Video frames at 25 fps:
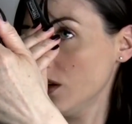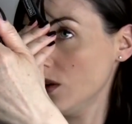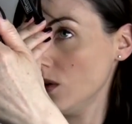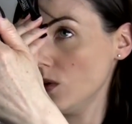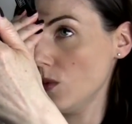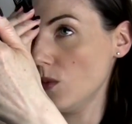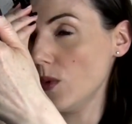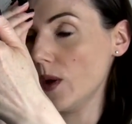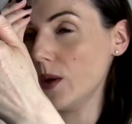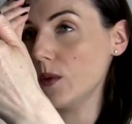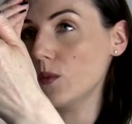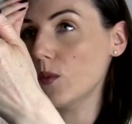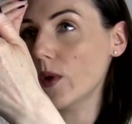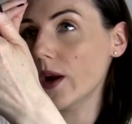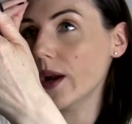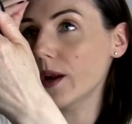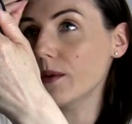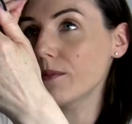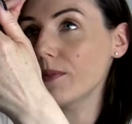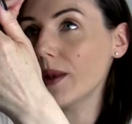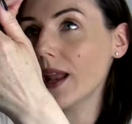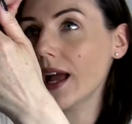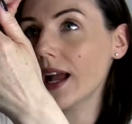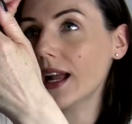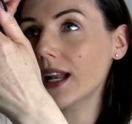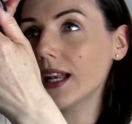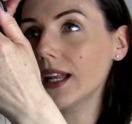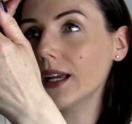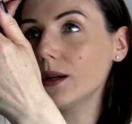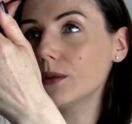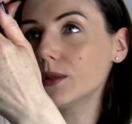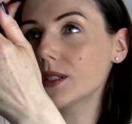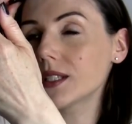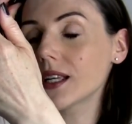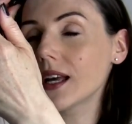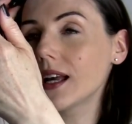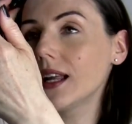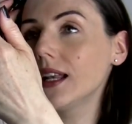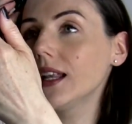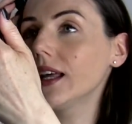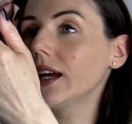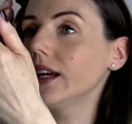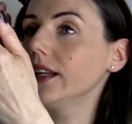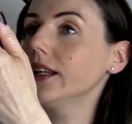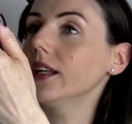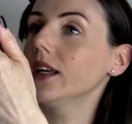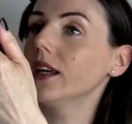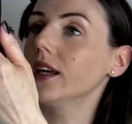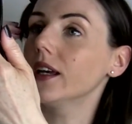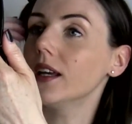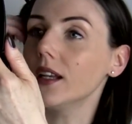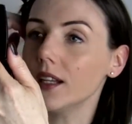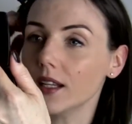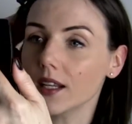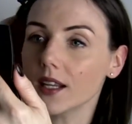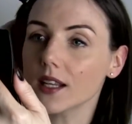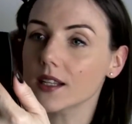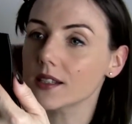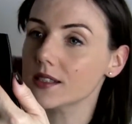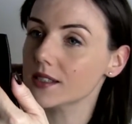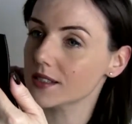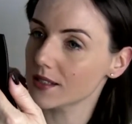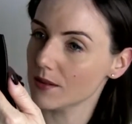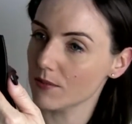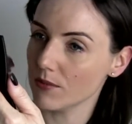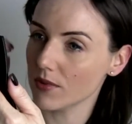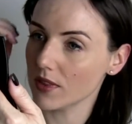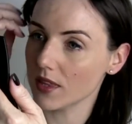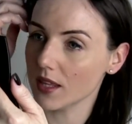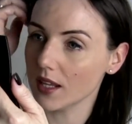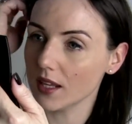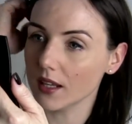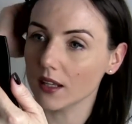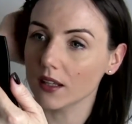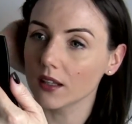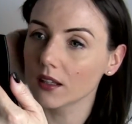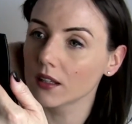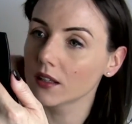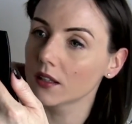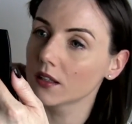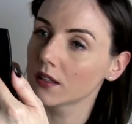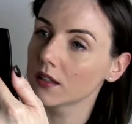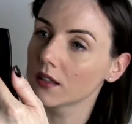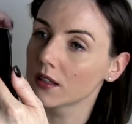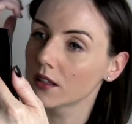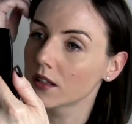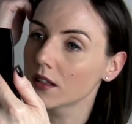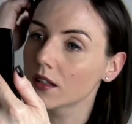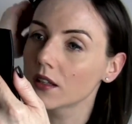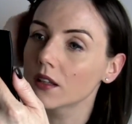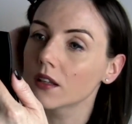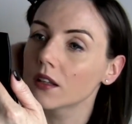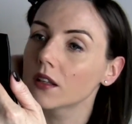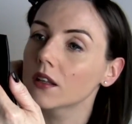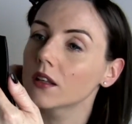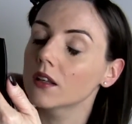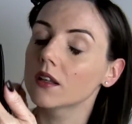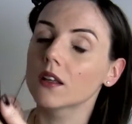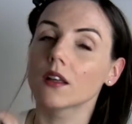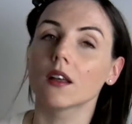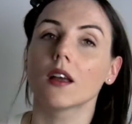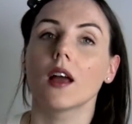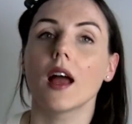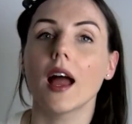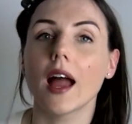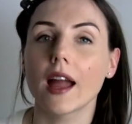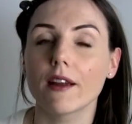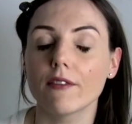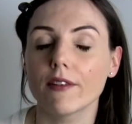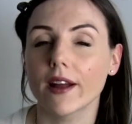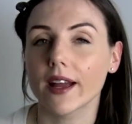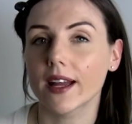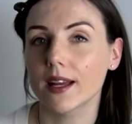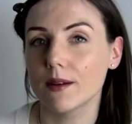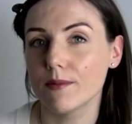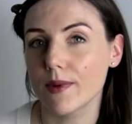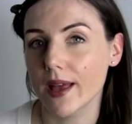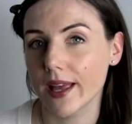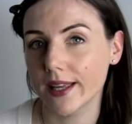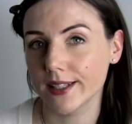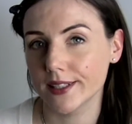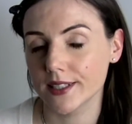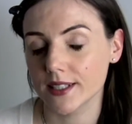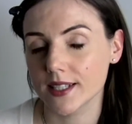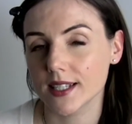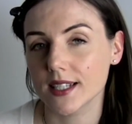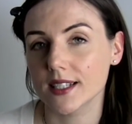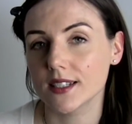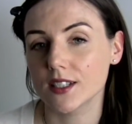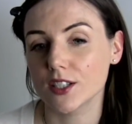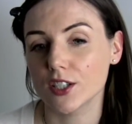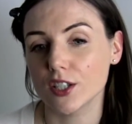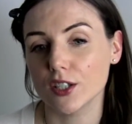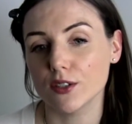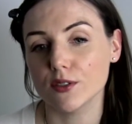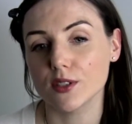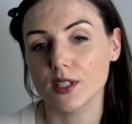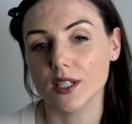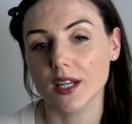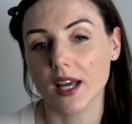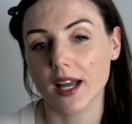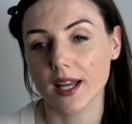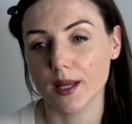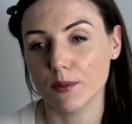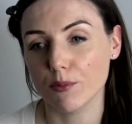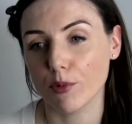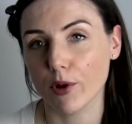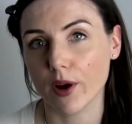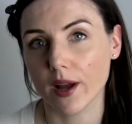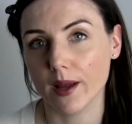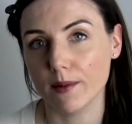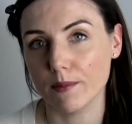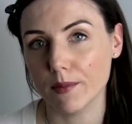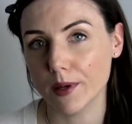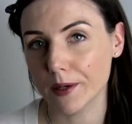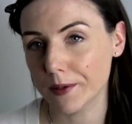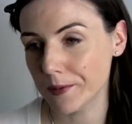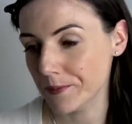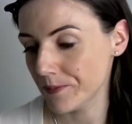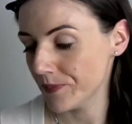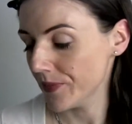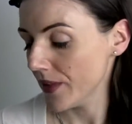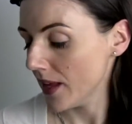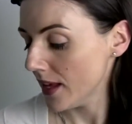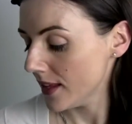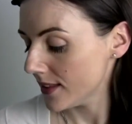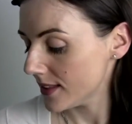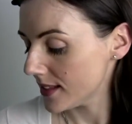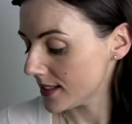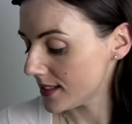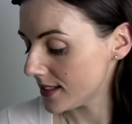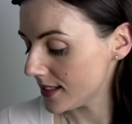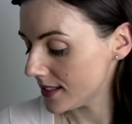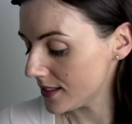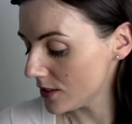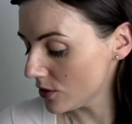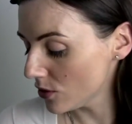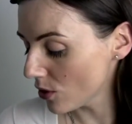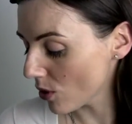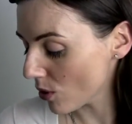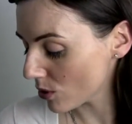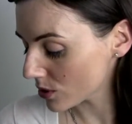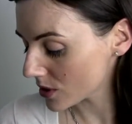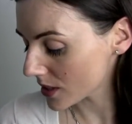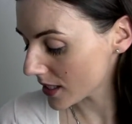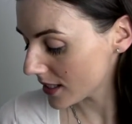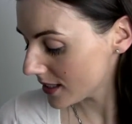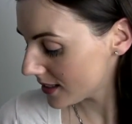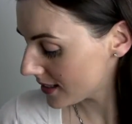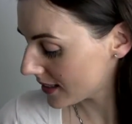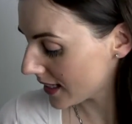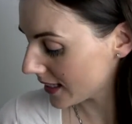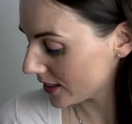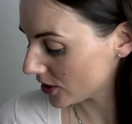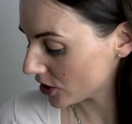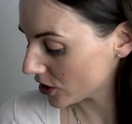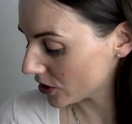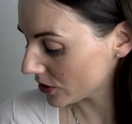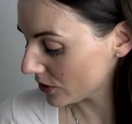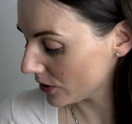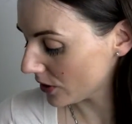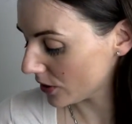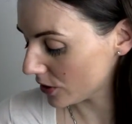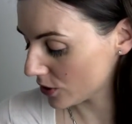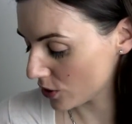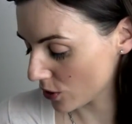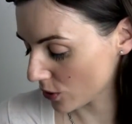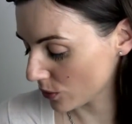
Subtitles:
when wearing black liquid eyeliner, and it is something I recommend, is to use an eye primer. This is not essential at